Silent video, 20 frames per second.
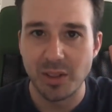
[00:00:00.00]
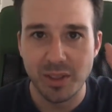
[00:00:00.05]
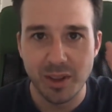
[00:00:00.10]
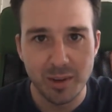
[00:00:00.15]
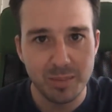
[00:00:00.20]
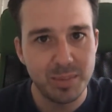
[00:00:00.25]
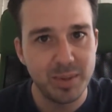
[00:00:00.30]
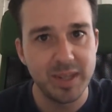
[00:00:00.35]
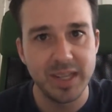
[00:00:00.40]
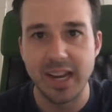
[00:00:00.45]

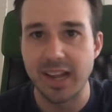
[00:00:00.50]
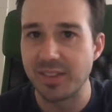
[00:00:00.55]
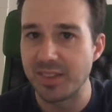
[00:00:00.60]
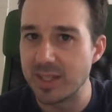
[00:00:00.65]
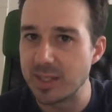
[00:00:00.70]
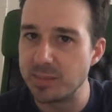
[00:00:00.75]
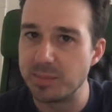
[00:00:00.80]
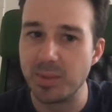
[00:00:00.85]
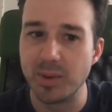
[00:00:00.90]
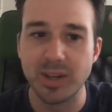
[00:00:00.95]
they're putting out
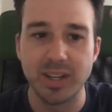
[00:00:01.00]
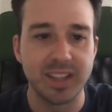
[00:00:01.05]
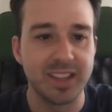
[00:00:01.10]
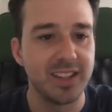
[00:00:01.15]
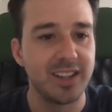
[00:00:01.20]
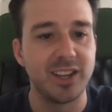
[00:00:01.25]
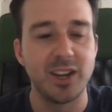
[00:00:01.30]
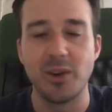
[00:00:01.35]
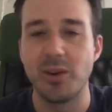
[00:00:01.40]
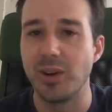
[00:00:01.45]
this book.
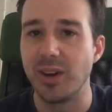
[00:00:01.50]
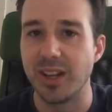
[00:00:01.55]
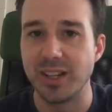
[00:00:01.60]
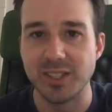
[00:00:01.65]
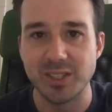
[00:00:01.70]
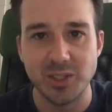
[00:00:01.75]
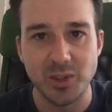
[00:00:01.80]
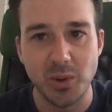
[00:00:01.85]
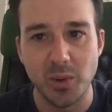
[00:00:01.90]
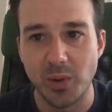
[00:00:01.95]
They're going
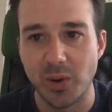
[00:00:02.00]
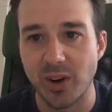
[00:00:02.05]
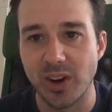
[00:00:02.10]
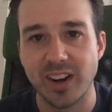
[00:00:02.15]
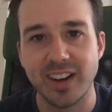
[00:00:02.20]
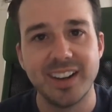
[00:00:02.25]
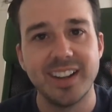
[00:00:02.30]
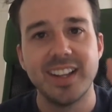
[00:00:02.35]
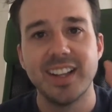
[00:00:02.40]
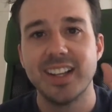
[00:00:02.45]
on
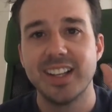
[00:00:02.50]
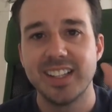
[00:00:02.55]
tour.